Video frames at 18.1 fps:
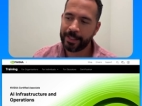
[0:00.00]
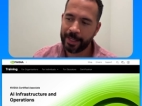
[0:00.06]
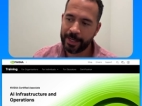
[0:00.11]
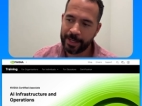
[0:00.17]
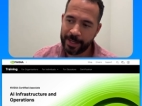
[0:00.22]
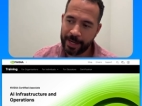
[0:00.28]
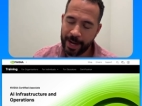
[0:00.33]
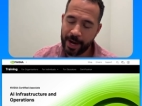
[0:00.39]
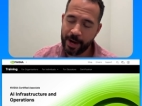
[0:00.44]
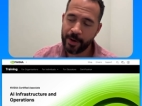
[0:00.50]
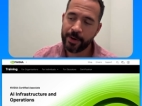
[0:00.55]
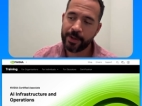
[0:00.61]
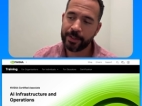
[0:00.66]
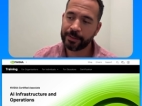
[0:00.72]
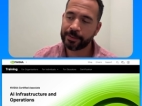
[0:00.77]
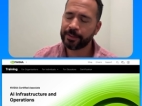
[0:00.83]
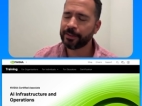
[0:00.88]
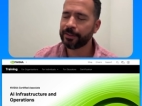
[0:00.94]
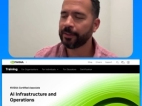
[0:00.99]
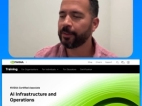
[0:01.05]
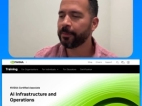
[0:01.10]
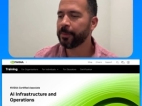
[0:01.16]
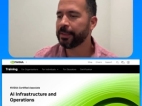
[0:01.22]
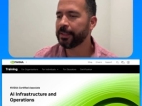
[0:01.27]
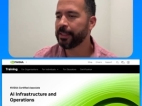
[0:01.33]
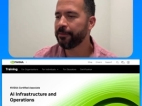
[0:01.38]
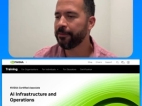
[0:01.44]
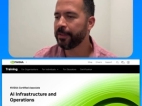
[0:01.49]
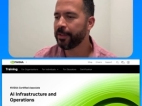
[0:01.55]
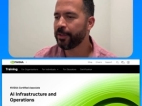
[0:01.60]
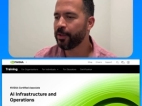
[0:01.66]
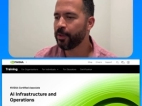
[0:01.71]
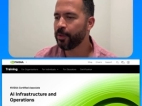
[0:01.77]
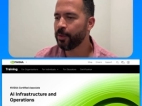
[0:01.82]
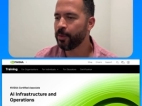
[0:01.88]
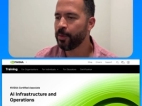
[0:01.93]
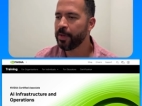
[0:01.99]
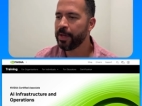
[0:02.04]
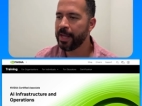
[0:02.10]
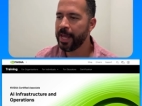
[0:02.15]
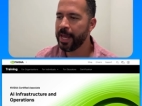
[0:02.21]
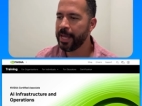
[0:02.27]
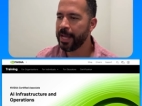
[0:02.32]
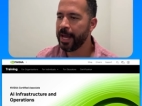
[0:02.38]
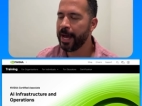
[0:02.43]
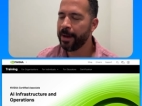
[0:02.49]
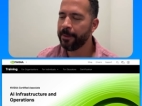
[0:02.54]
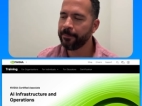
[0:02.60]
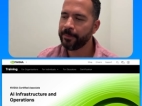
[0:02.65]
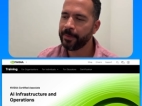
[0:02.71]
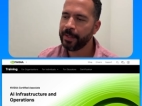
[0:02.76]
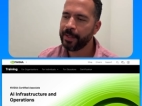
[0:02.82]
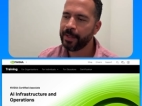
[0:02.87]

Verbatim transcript: in areas specific to AI.